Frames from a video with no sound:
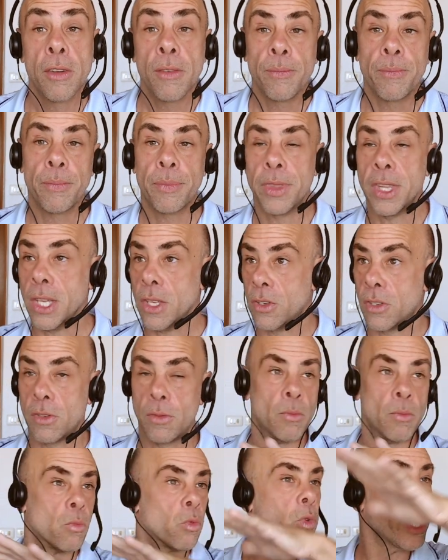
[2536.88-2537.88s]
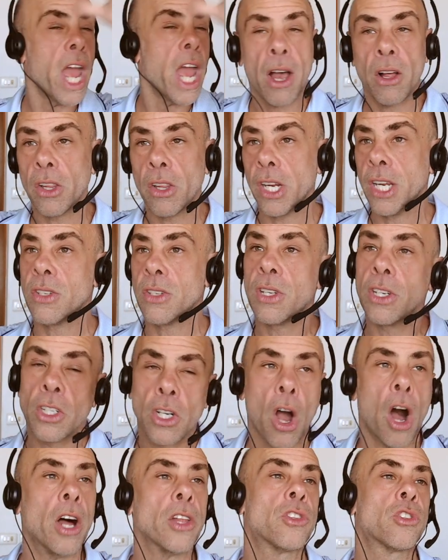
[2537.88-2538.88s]
these realities and
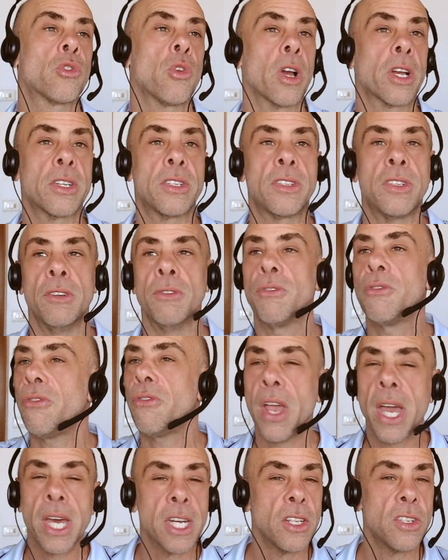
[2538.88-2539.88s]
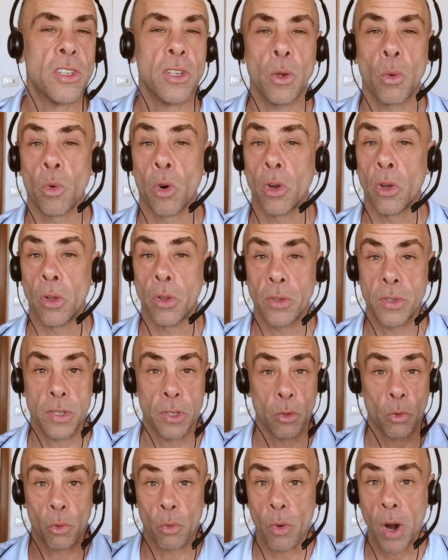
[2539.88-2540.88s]
constructs and fantasy worlds
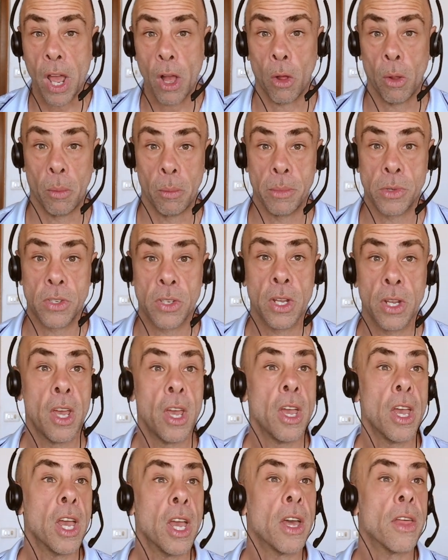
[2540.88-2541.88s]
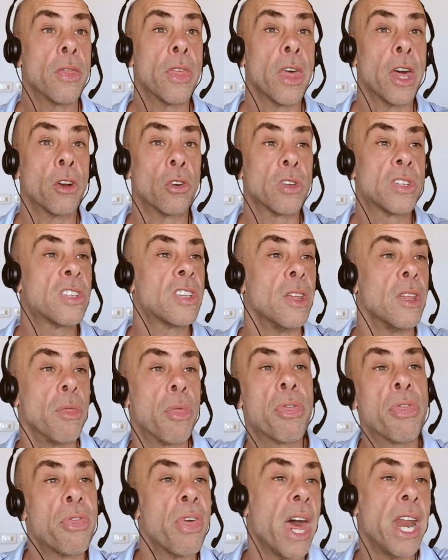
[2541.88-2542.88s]
and realms that are
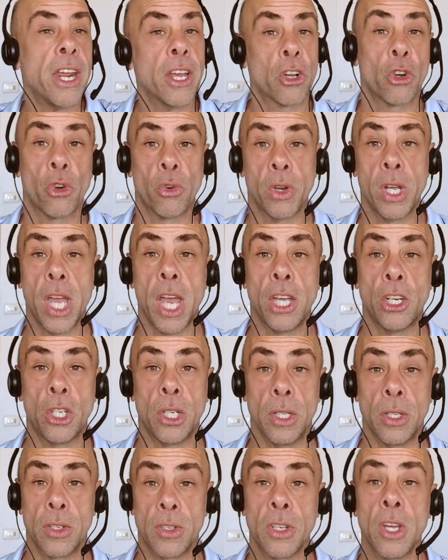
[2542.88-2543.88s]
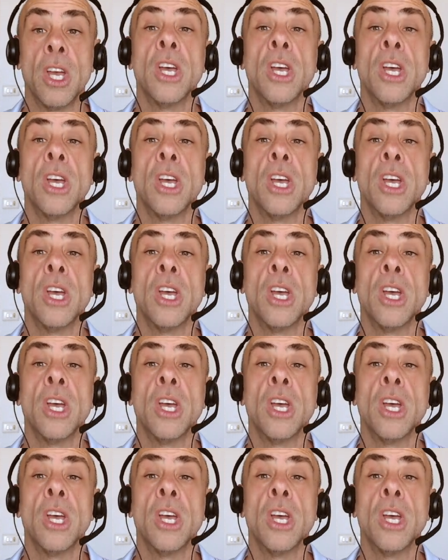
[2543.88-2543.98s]
synthetic creations.